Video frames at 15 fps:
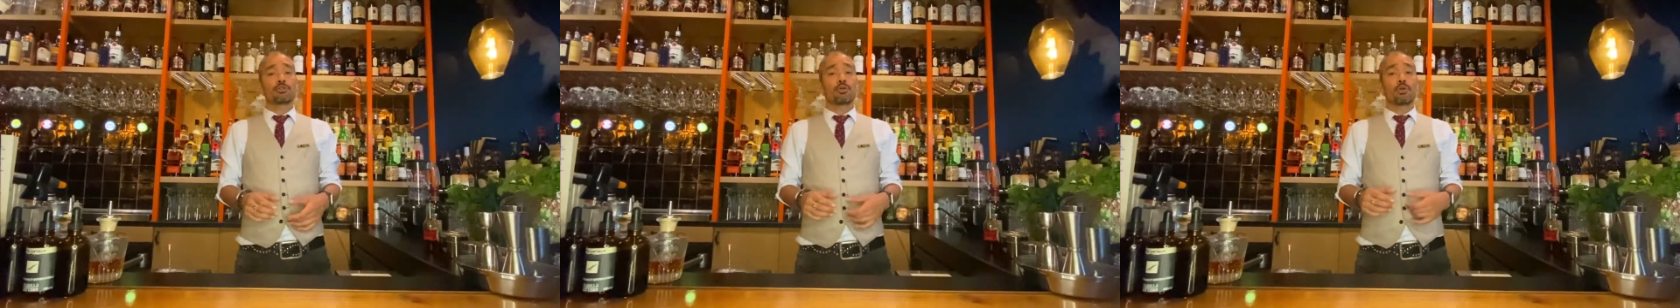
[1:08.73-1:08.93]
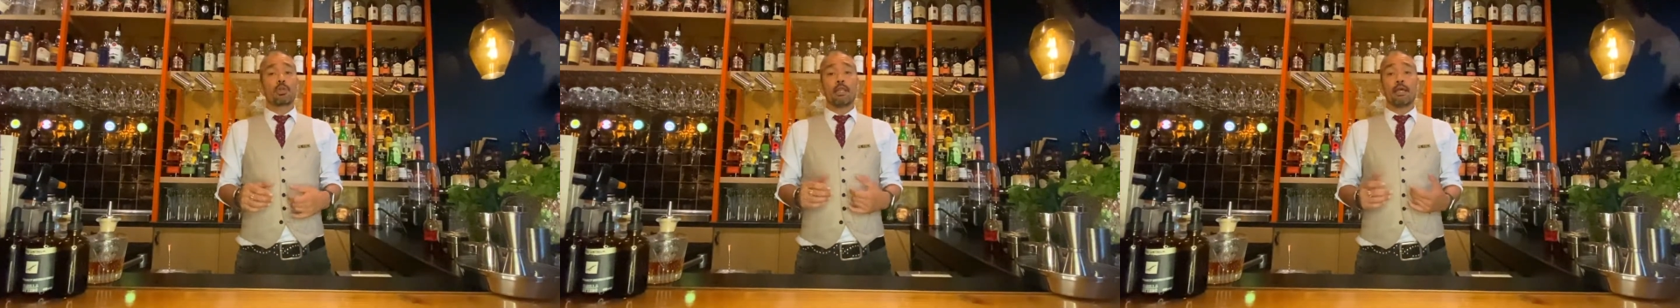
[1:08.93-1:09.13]

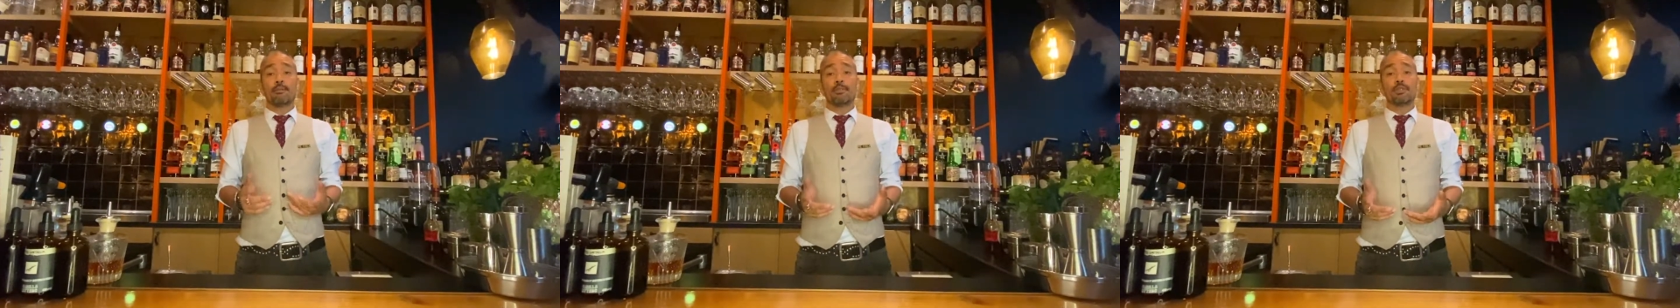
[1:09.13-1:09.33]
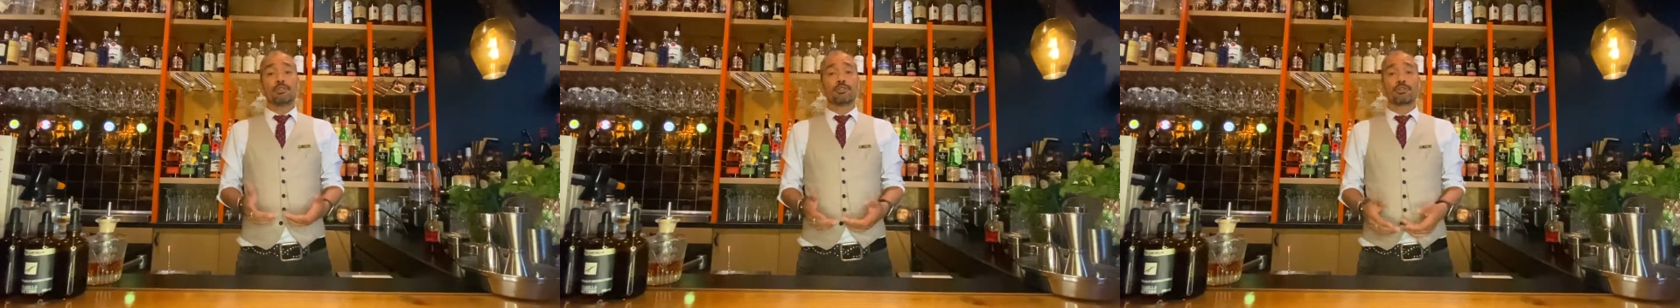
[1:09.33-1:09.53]
or
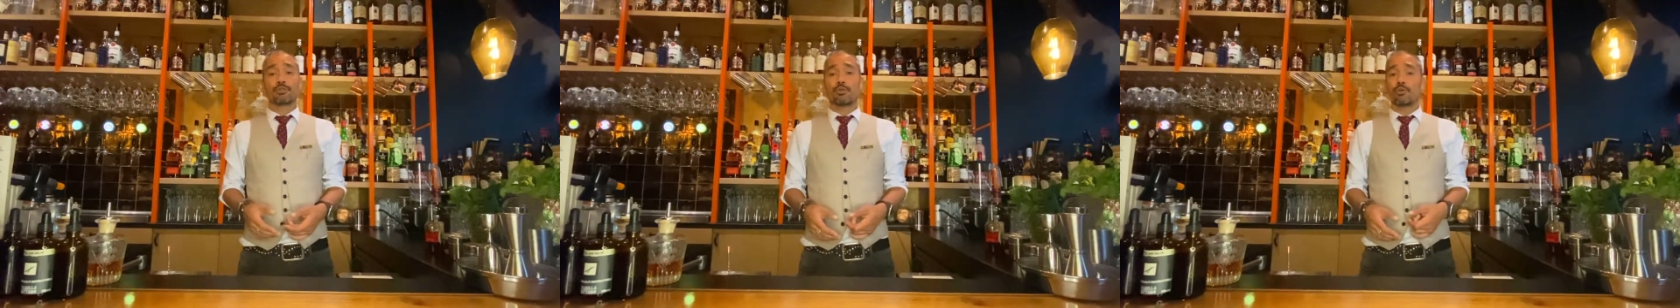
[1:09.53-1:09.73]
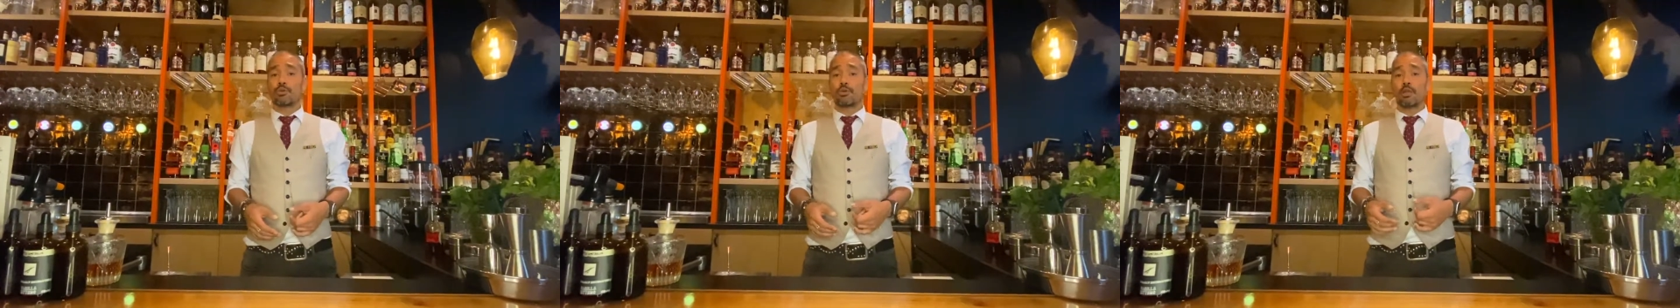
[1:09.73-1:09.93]
lemons
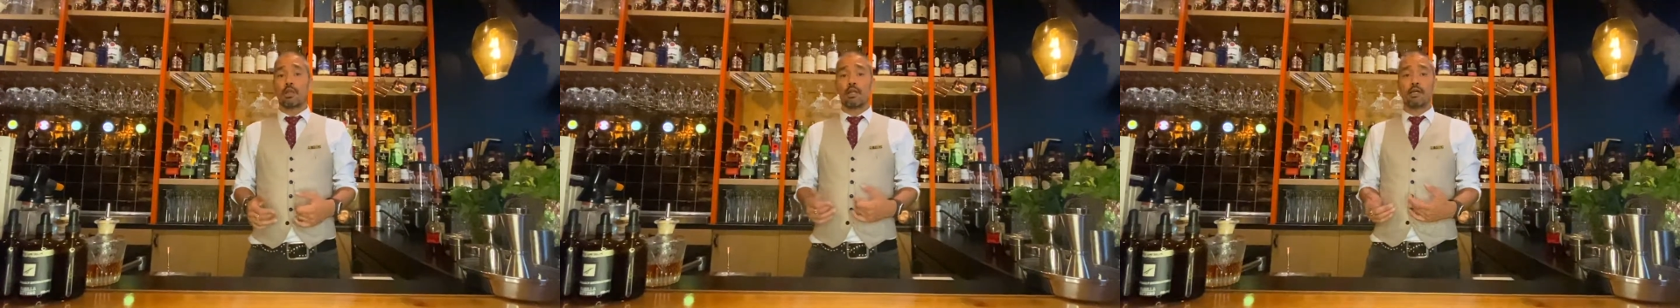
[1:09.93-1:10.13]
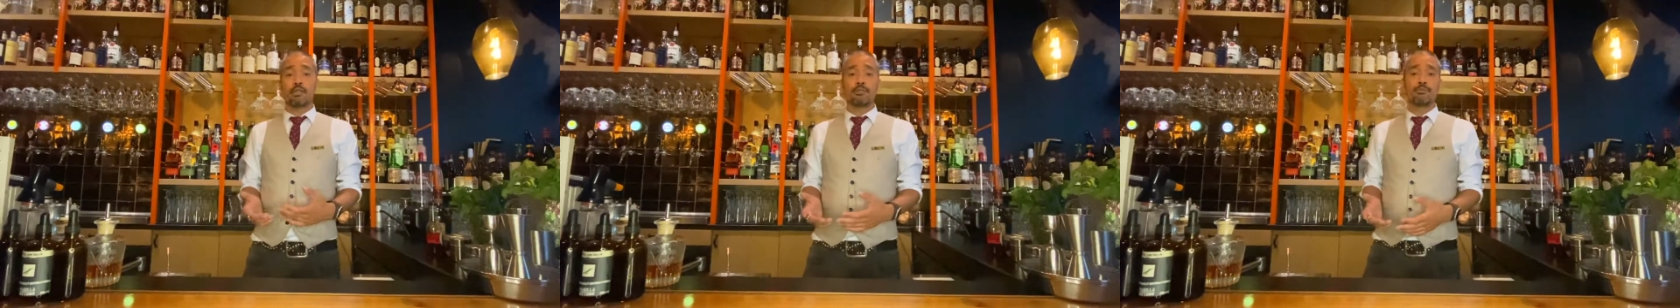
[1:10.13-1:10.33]
or
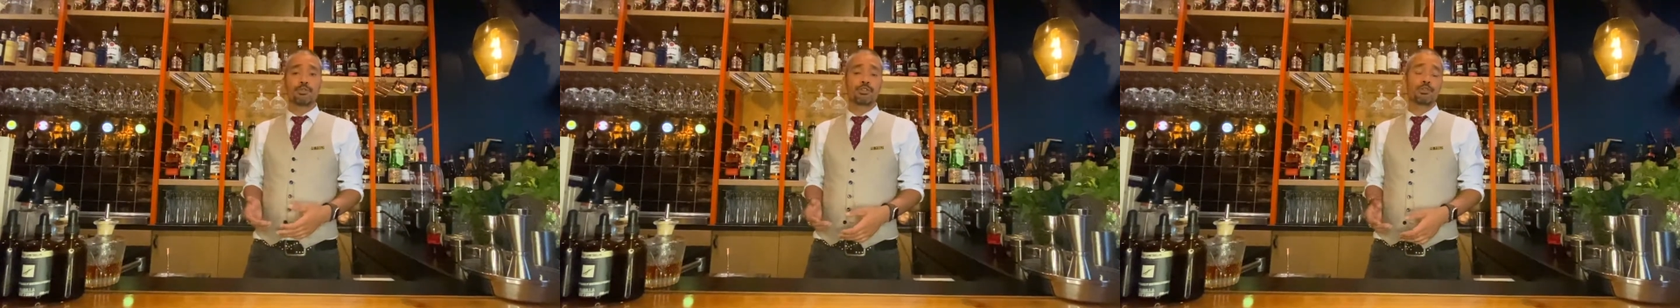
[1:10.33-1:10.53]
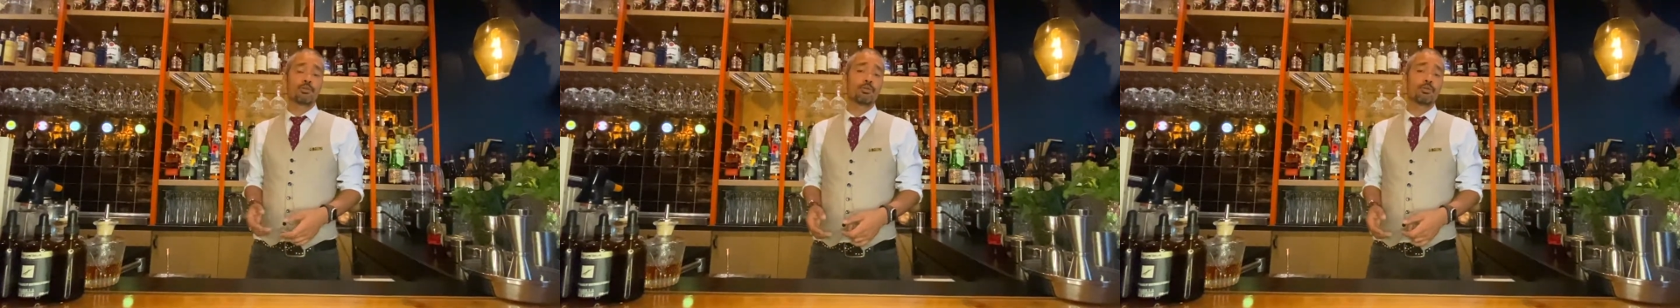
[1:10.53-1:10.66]
limes